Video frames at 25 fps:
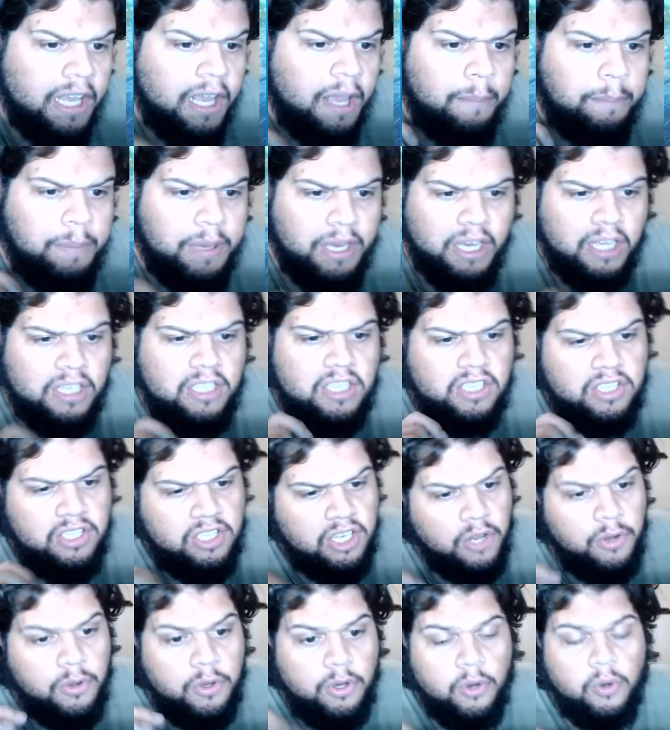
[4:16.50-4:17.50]
because it's
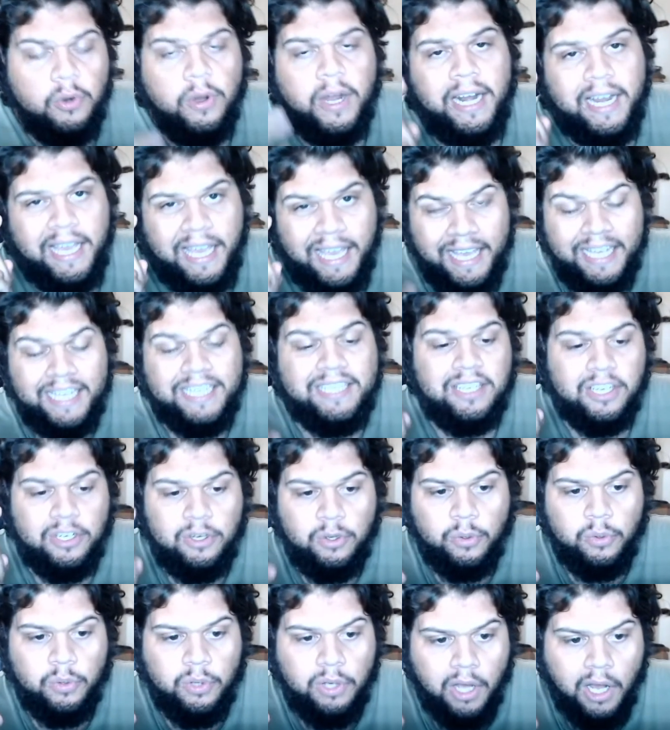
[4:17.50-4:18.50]
so cool, and it is a
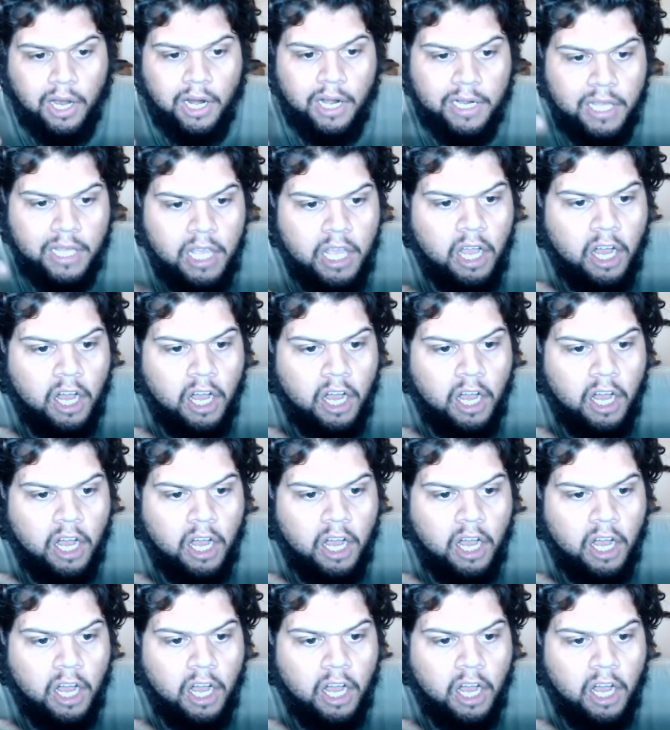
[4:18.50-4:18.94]
cool card.